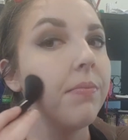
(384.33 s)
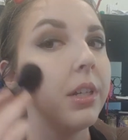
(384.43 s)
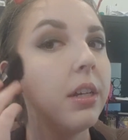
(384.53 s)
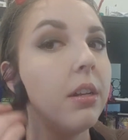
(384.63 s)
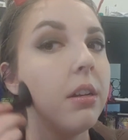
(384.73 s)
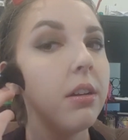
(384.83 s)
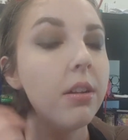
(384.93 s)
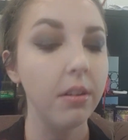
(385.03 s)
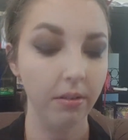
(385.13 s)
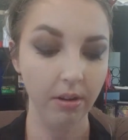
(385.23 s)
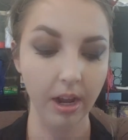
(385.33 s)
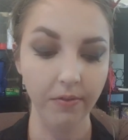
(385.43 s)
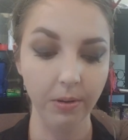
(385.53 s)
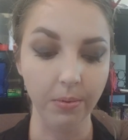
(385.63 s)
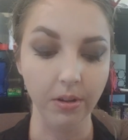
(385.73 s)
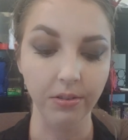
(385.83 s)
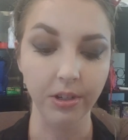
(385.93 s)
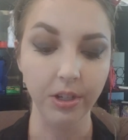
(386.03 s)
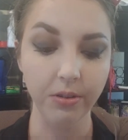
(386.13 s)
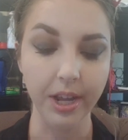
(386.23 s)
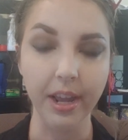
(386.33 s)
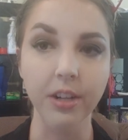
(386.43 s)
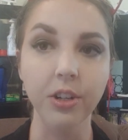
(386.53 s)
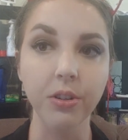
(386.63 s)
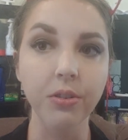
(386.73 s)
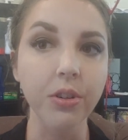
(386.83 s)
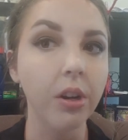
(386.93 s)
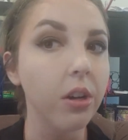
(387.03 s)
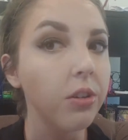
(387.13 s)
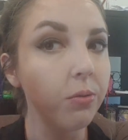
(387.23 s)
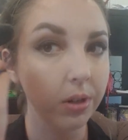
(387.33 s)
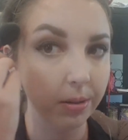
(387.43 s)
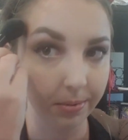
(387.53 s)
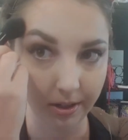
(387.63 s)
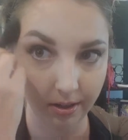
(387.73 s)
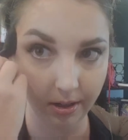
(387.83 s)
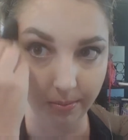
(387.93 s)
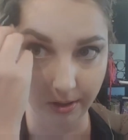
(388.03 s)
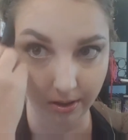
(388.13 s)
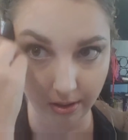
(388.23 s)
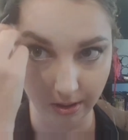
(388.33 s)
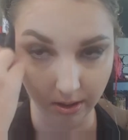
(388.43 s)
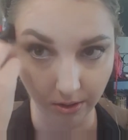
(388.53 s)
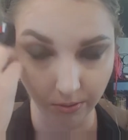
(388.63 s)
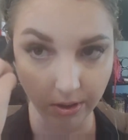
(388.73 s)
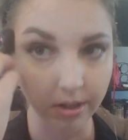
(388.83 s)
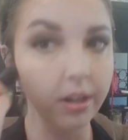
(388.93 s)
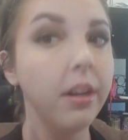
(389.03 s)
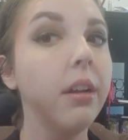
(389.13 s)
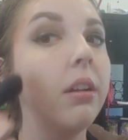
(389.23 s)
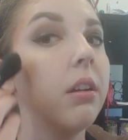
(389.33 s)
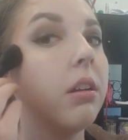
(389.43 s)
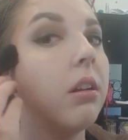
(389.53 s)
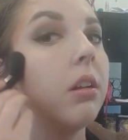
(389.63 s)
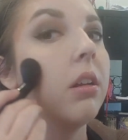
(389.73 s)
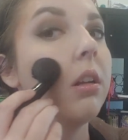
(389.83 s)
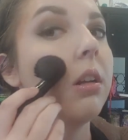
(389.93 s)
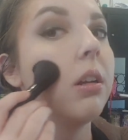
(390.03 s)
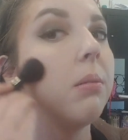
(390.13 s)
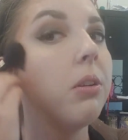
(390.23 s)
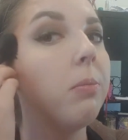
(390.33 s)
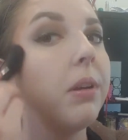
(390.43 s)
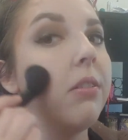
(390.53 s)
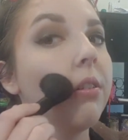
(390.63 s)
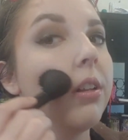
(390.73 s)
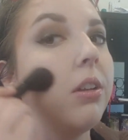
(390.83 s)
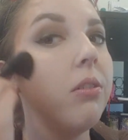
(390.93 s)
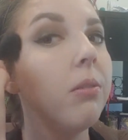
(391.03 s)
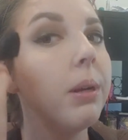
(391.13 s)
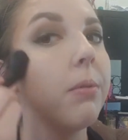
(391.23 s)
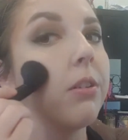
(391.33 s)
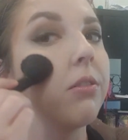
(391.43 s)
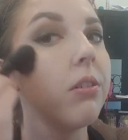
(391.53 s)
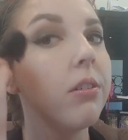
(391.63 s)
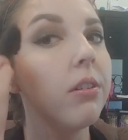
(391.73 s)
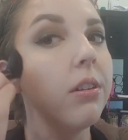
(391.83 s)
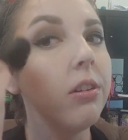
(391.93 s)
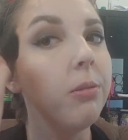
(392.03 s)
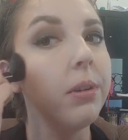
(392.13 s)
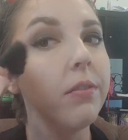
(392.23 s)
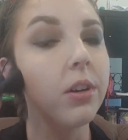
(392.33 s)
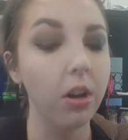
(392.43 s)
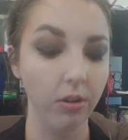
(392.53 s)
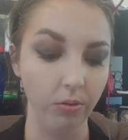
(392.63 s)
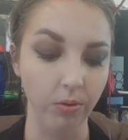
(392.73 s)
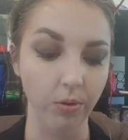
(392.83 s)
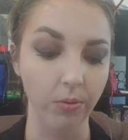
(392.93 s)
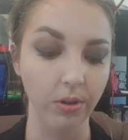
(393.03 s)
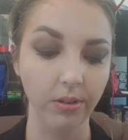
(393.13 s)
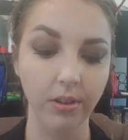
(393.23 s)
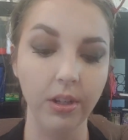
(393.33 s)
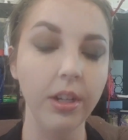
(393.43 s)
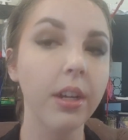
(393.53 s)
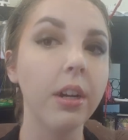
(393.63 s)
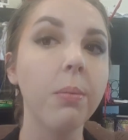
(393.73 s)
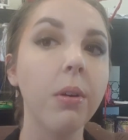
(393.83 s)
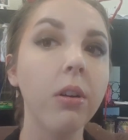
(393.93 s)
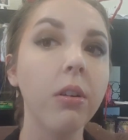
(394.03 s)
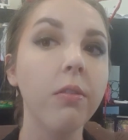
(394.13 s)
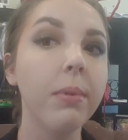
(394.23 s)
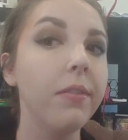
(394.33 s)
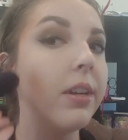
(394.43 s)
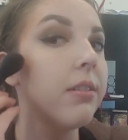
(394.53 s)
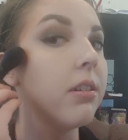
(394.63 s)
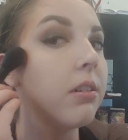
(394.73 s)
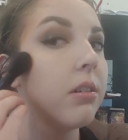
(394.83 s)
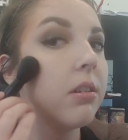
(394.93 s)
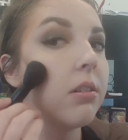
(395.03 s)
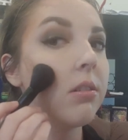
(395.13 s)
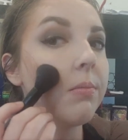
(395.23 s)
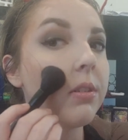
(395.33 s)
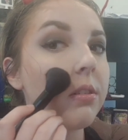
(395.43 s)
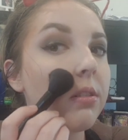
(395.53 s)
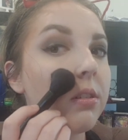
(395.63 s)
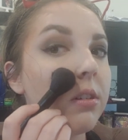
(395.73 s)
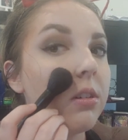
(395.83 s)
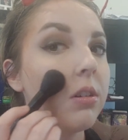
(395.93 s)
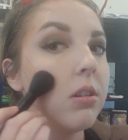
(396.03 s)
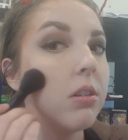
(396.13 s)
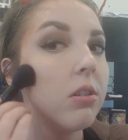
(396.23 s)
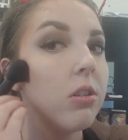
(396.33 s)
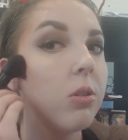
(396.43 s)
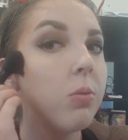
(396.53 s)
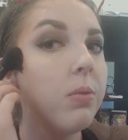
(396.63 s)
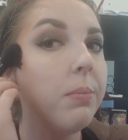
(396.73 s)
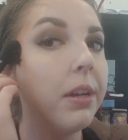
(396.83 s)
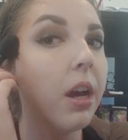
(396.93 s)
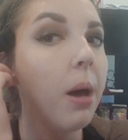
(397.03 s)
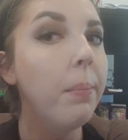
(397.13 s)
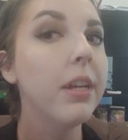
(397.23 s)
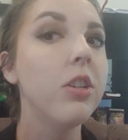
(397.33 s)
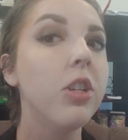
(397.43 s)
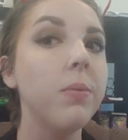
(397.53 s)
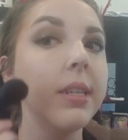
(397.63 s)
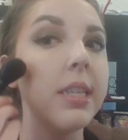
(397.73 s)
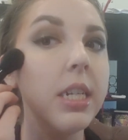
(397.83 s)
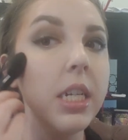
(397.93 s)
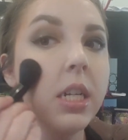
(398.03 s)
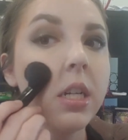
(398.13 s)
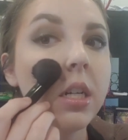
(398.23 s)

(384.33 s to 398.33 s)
And after bronzing, you can choose to contour, but I'm not going to contour today. I'm just basically using my bronzer as a little bit of a contour towards the inner part of my face here. So I'm just sweeping up into a C.